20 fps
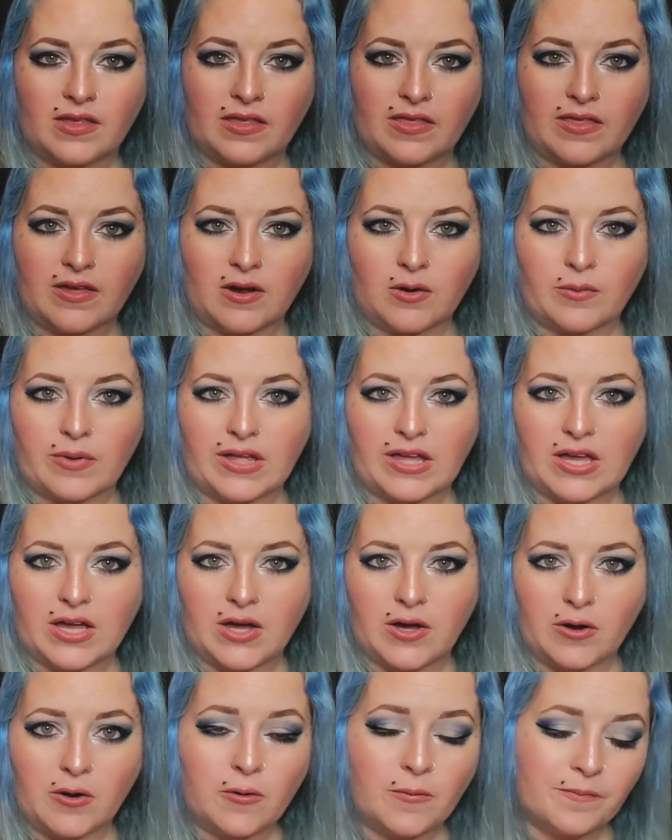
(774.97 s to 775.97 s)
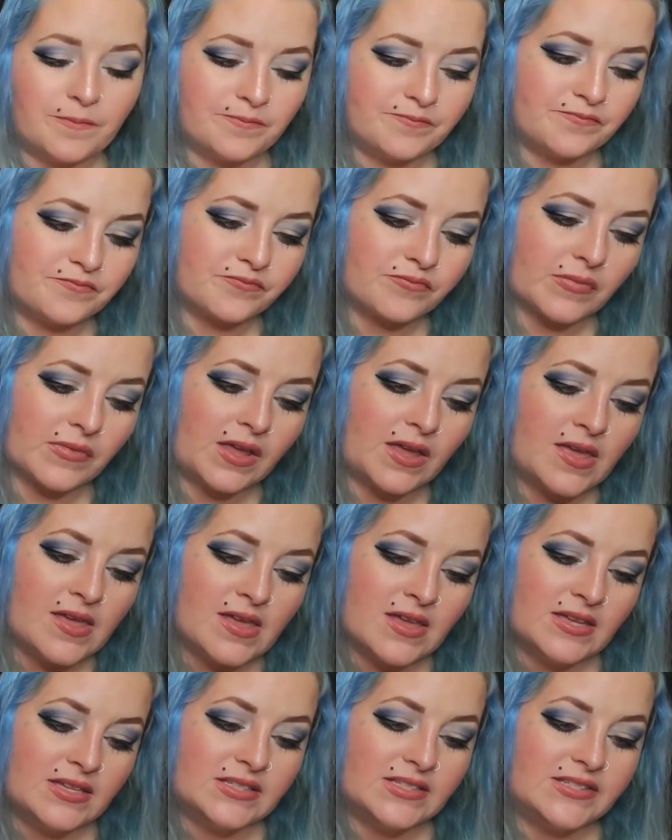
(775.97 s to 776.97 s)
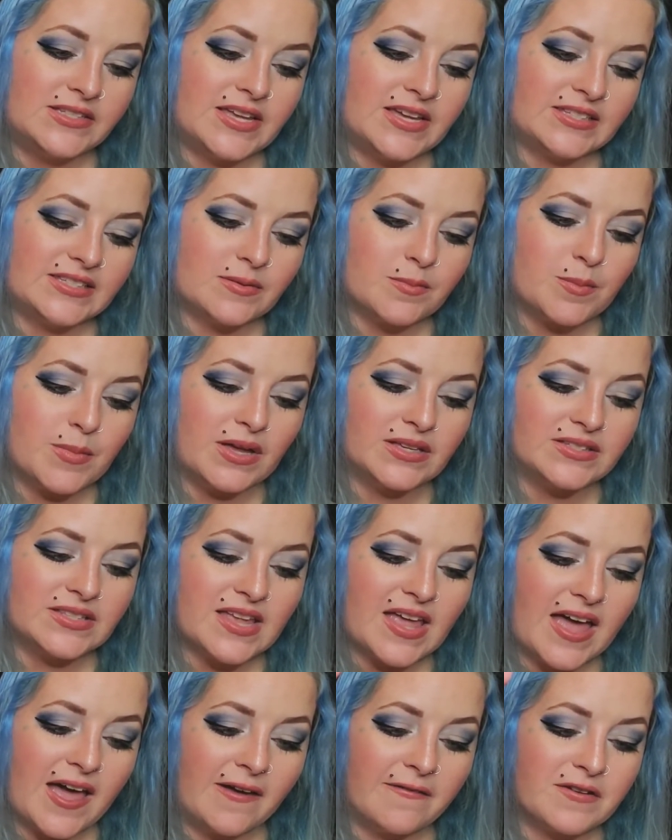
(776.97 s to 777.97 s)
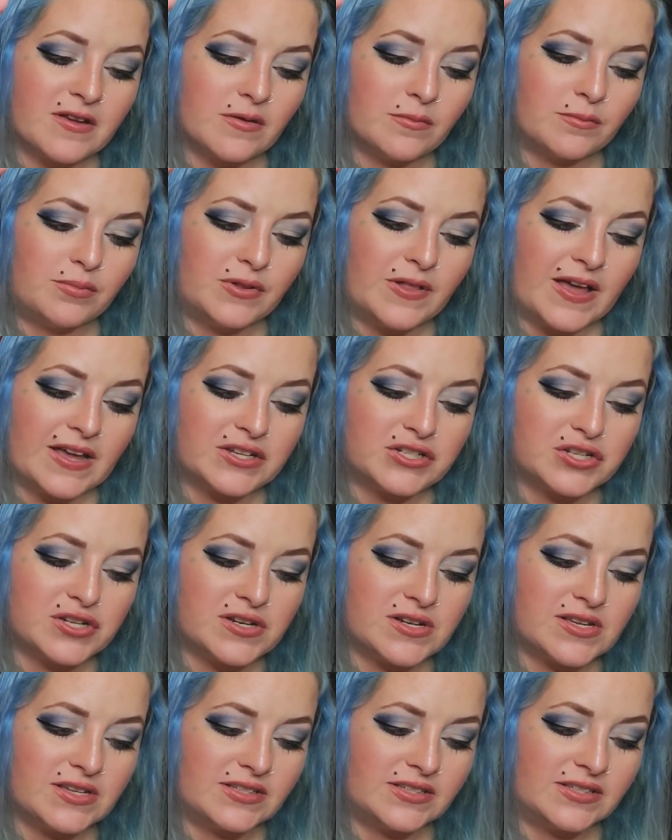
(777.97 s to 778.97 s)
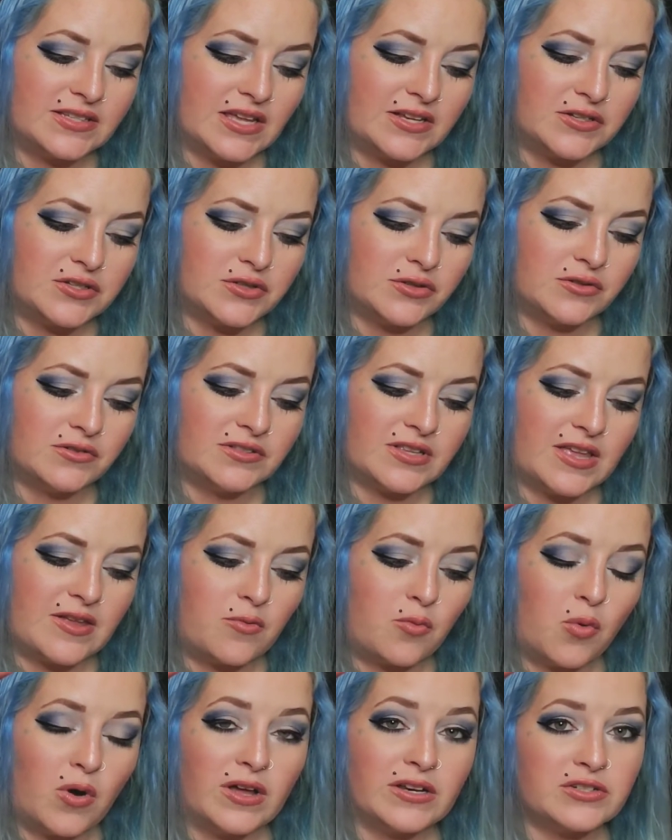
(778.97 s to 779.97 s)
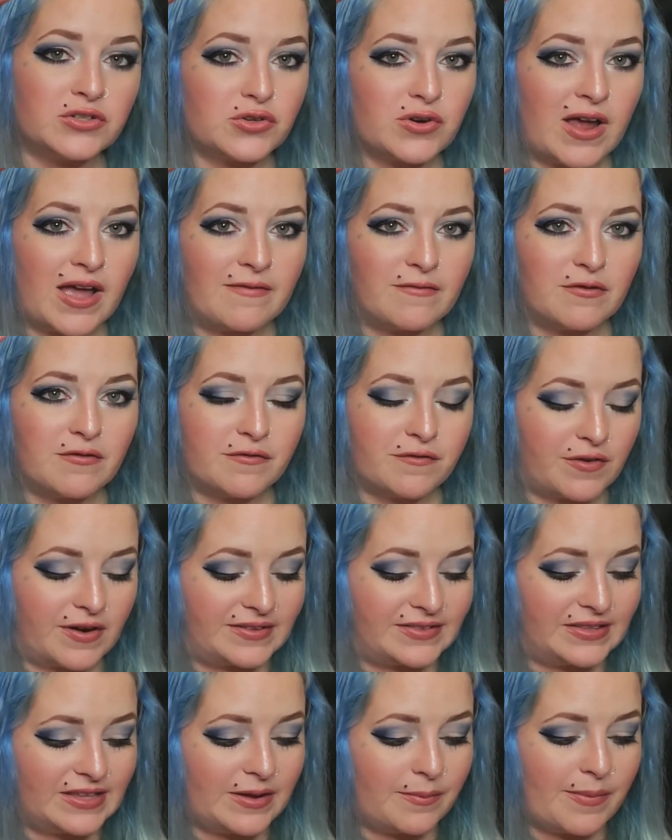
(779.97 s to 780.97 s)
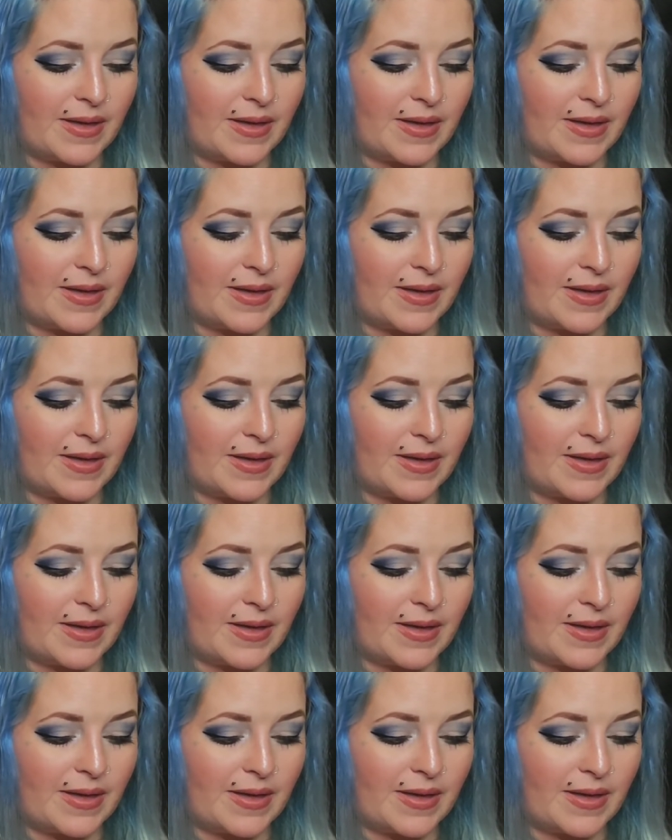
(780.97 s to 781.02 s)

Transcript: There we go. 6 must-have complexion essentials and 1 travel-friendly